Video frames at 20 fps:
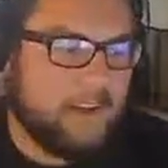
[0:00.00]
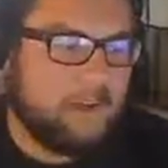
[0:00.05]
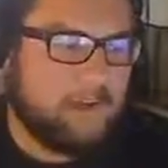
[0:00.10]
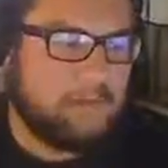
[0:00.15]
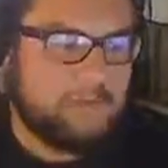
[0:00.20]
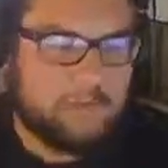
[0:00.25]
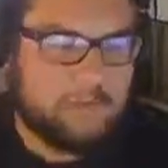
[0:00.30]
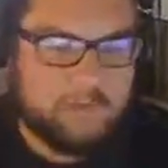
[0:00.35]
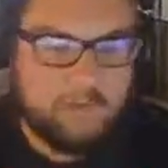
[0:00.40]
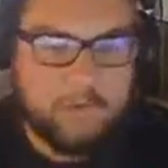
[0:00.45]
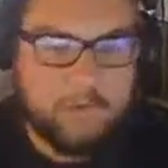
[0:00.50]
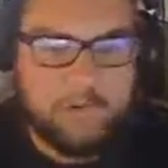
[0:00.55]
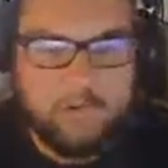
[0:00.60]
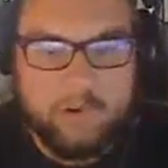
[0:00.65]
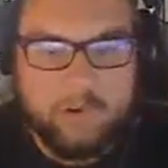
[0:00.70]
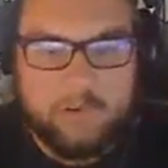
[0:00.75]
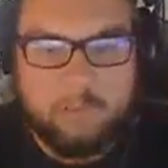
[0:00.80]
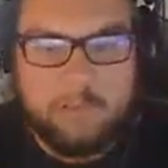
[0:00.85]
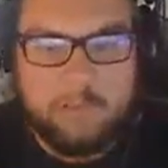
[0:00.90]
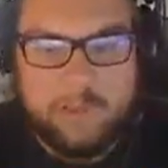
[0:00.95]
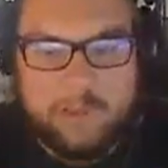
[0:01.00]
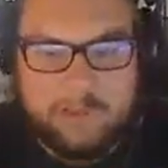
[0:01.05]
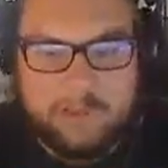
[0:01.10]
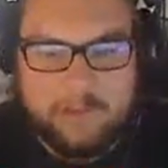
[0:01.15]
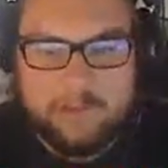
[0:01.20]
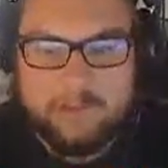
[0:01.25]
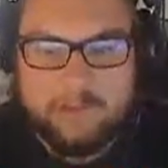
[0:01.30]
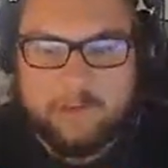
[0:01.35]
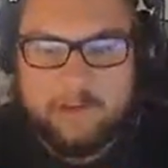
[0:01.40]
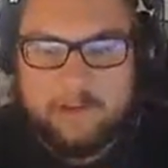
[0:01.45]
I was just wondering
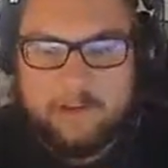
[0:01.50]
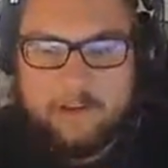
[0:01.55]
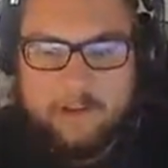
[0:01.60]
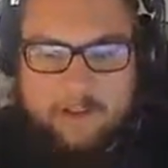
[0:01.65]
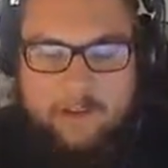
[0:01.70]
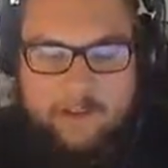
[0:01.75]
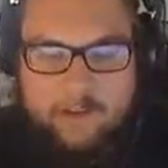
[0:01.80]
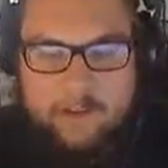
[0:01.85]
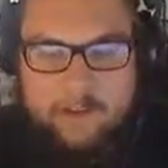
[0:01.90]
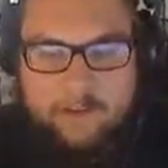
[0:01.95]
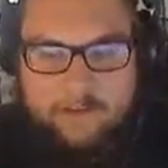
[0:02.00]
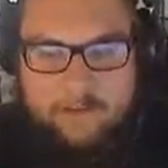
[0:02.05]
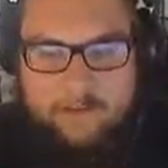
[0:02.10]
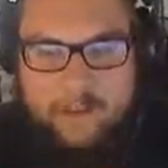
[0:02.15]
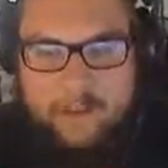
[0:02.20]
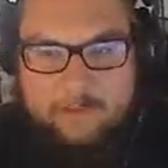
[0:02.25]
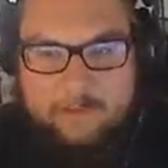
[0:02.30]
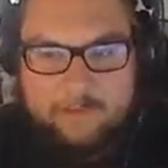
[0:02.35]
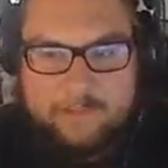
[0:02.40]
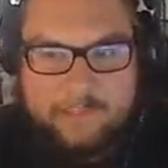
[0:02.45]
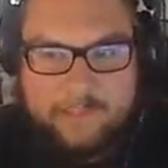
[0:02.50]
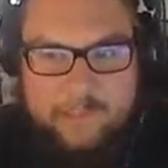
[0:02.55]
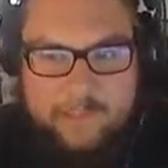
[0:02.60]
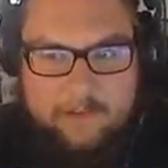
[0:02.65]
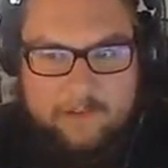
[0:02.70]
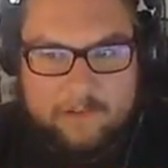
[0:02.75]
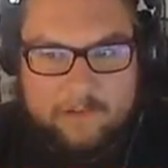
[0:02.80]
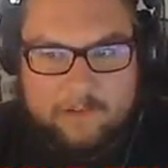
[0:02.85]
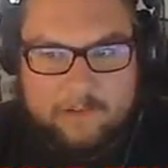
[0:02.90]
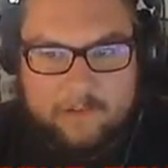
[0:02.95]
because a lot of games that
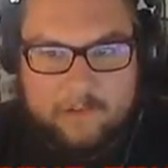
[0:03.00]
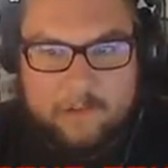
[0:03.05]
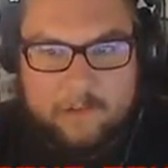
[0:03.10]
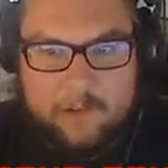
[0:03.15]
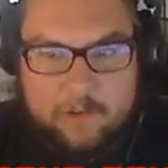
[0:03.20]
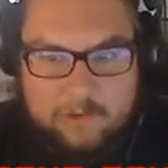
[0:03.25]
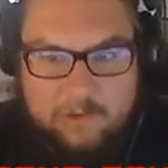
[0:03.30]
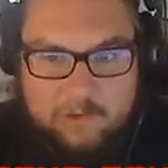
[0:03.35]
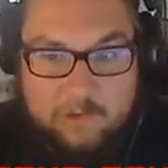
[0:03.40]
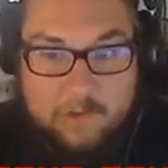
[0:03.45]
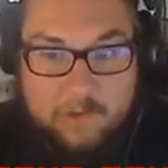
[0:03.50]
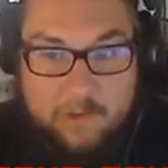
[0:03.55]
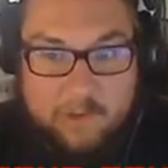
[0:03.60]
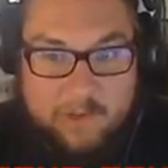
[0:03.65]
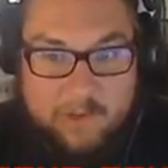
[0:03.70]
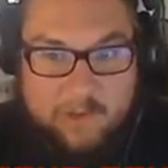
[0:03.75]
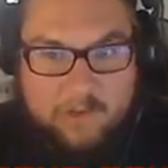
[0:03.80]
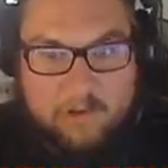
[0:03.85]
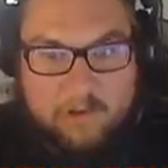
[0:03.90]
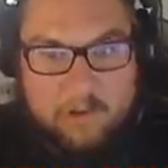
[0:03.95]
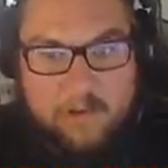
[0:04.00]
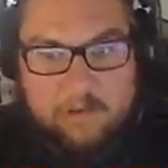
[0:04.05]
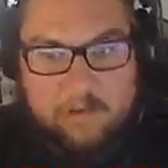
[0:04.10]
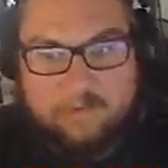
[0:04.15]
go to an era of